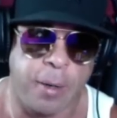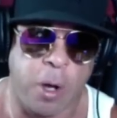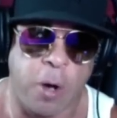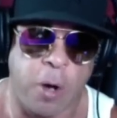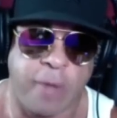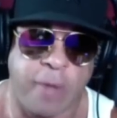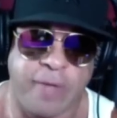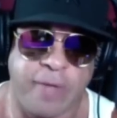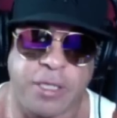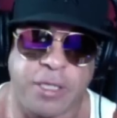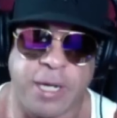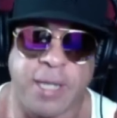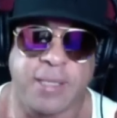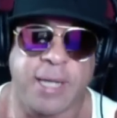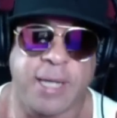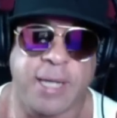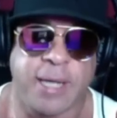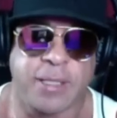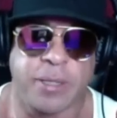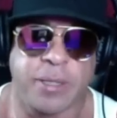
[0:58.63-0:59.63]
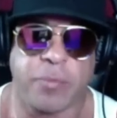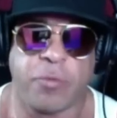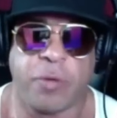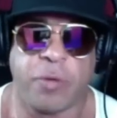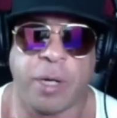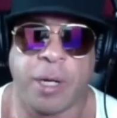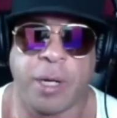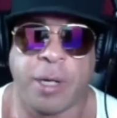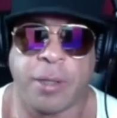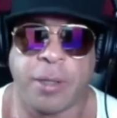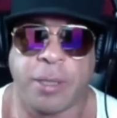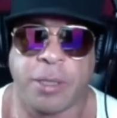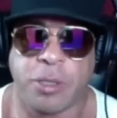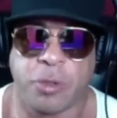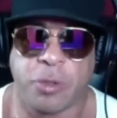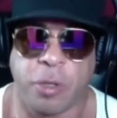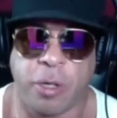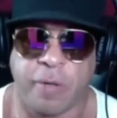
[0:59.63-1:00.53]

RVJ's got some really strong